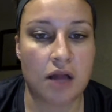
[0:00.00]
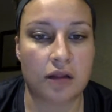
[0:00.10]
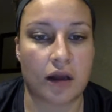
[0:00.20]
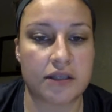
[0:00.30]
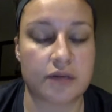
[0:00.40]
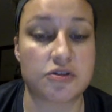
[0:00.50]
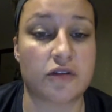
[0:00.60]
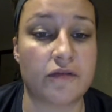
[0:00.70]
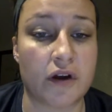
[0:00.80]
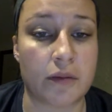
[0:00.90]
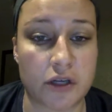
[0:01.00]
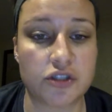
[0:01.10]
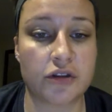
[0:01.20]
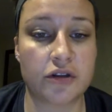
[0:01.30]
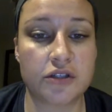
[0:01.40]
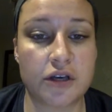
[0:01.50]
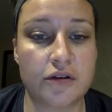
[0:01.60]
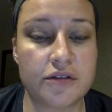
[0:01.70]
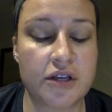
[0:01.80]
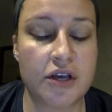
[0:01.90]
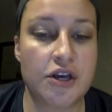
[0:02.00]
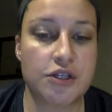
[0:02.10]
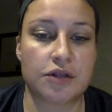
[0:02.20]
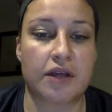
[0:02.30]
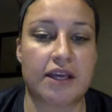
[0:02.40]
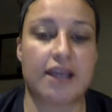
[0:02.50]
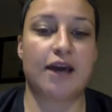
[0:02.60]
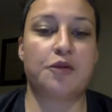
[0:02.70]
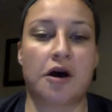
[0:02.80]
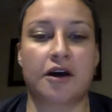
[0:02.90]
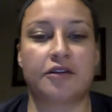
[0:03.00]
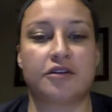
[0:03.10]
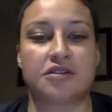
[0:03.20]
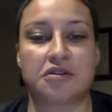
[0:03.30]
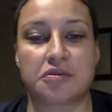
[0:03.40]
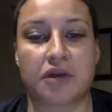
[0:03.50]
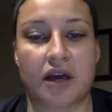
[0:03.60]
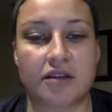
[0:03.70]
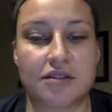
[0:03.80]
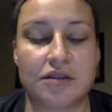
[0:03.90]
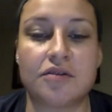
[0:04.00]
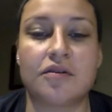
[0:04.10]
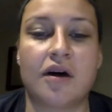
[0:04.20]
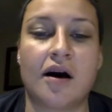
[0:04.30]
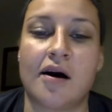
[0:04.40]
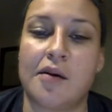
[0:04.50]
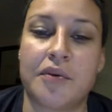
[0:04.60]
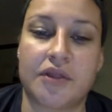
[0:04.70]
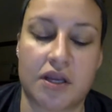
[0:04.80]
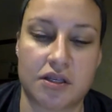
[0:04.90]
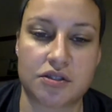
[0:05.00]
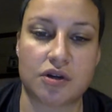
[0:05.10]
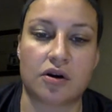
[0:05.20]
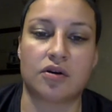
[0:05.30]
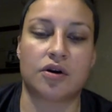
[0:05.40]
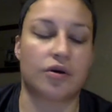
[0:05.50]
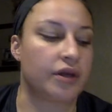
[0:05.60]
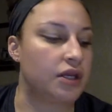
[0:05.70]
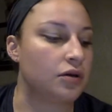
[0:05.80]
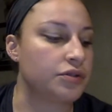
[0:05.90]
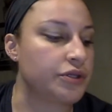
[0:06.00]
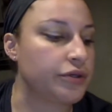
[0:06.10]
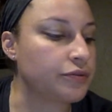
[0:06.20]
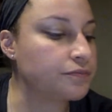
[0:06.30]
A lot of times they're very much on their toes, so they can walk on their toes when asked to, but they struggle going heel toe.